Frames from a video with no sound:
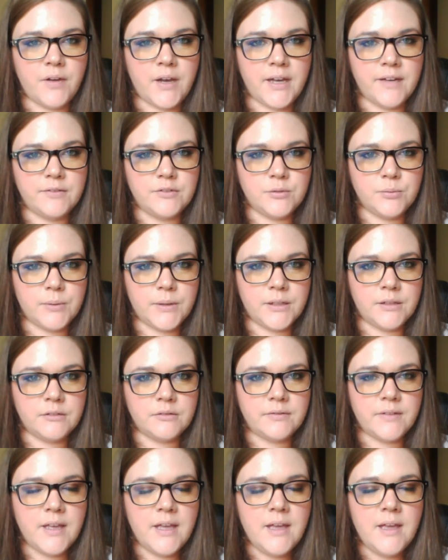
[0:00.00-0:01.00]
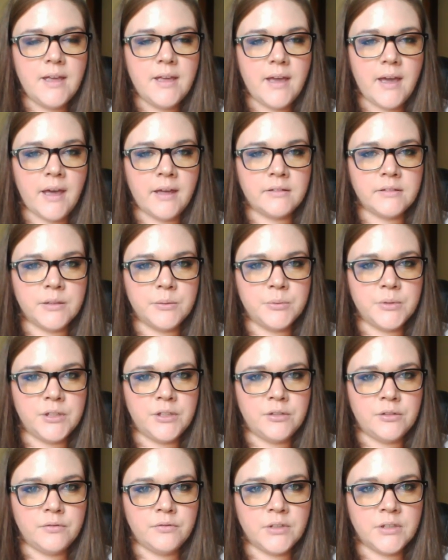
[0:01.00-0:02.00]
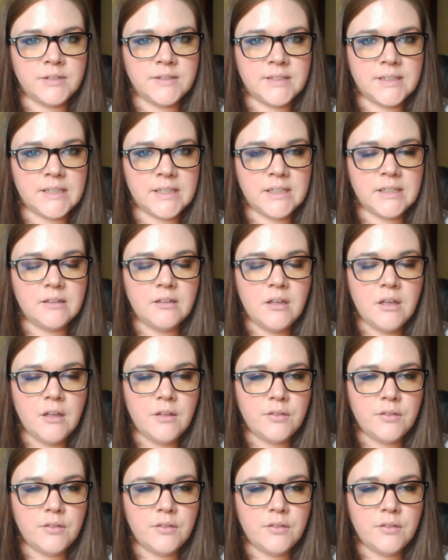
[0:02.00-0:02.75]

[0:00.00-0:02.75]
512 at Liberty University.